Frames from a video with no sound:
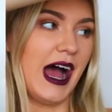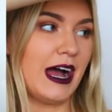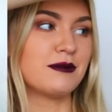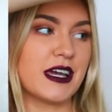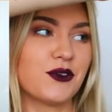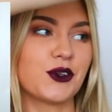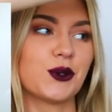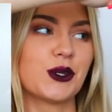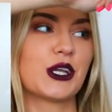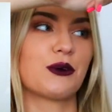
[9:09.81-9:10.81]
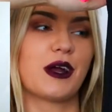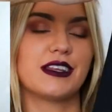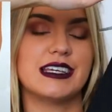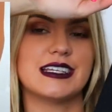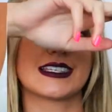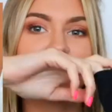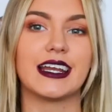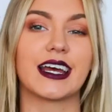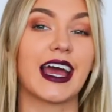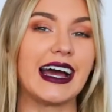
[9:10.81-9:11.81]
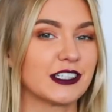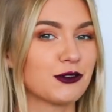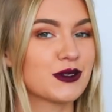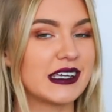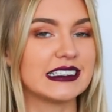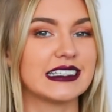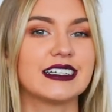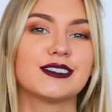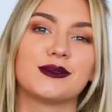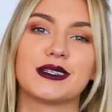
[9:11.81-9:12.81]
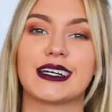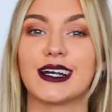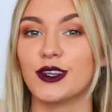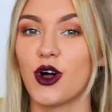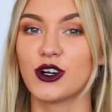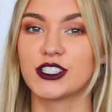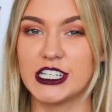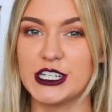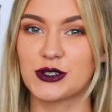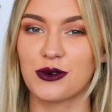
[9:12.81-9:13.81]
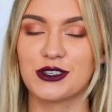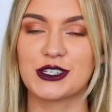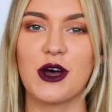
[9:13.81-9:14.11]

I'm definitely only going to wear these in a casual setting, so with like a long t-shirt over the